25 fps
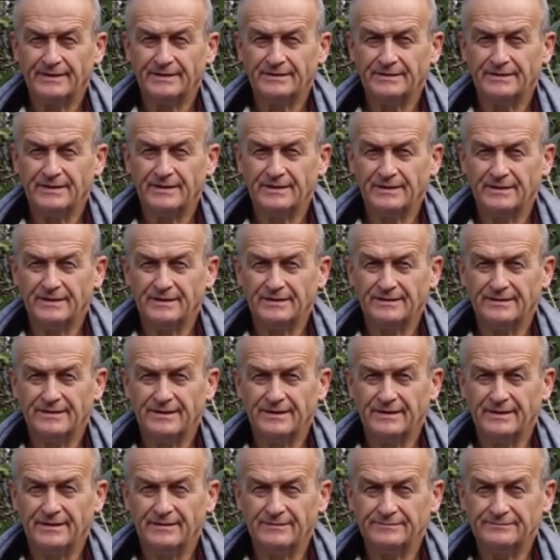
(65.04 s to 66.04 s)
and
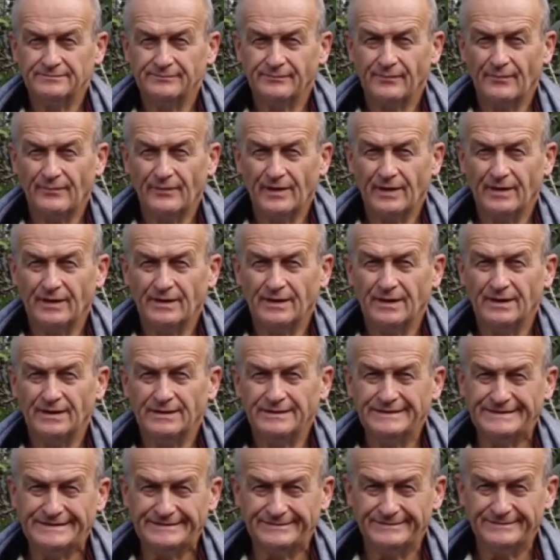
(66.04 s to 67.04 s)
there,
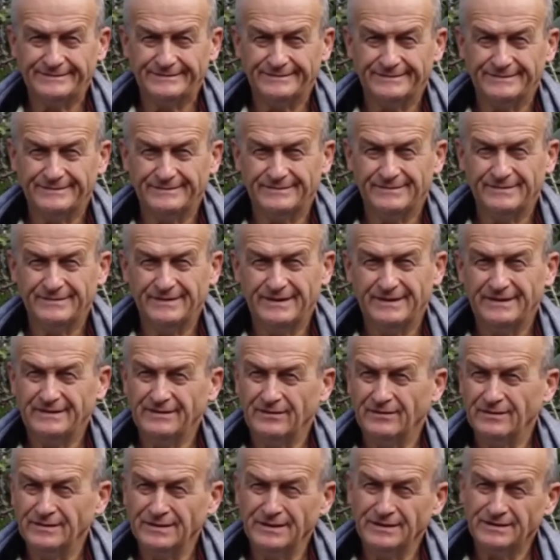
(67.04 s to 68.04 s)
and
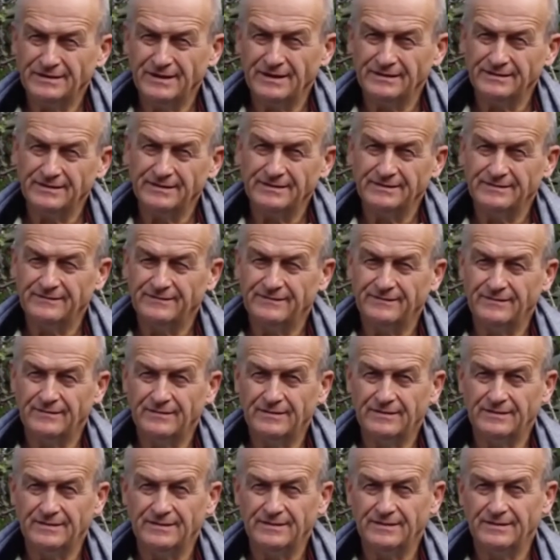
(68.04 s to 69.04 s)
we only chatted
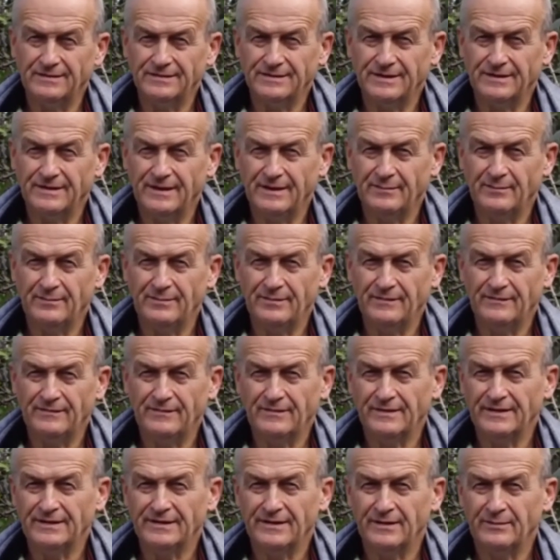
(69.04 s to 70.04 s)
for a long time
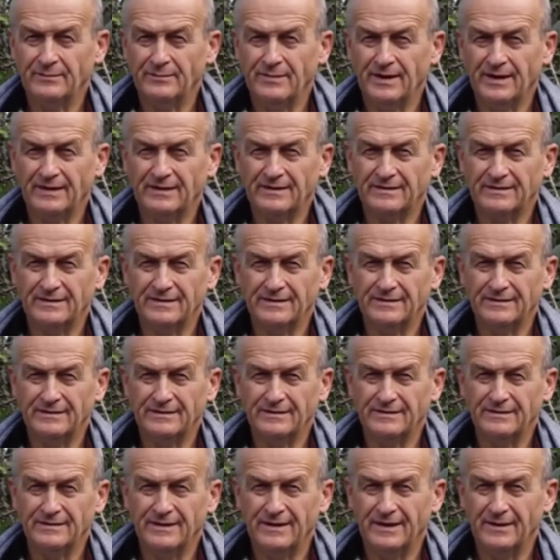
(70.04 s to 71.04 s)
before I came back
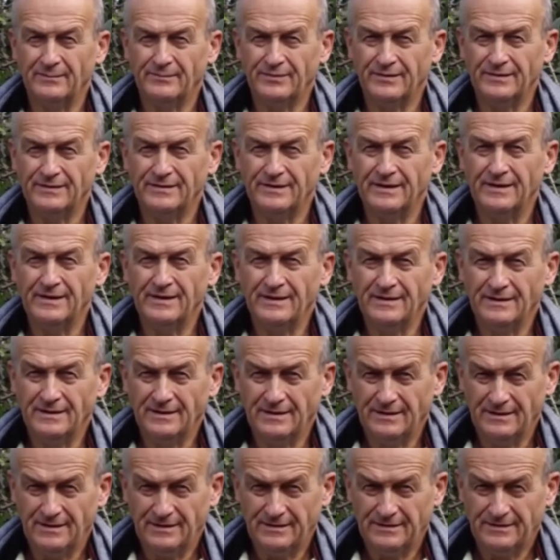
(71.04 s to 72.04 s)
in April
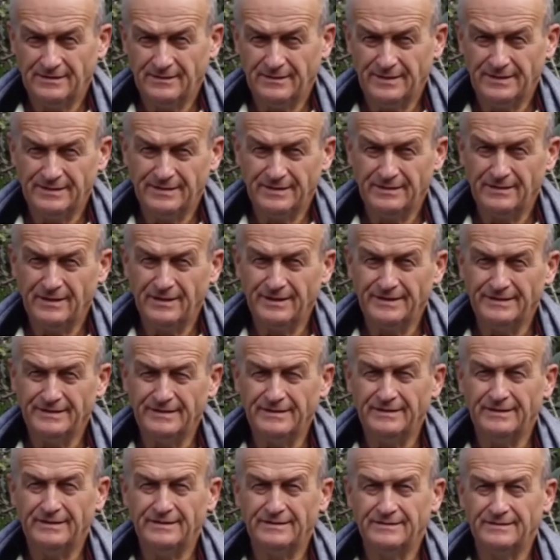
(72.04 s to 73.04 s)

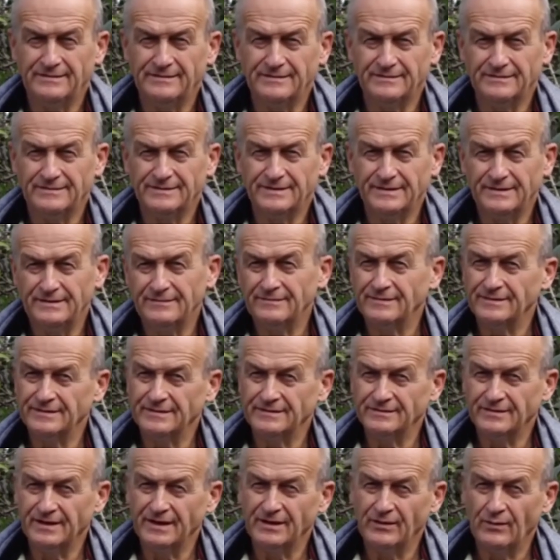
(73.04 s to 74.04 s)
2019 to see
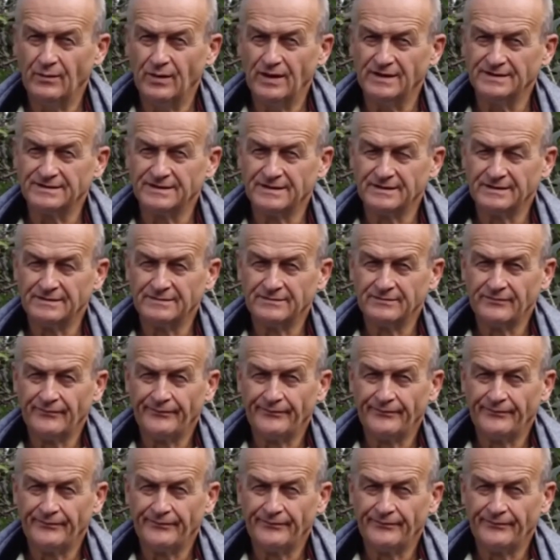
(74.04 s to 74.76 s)
what it really was.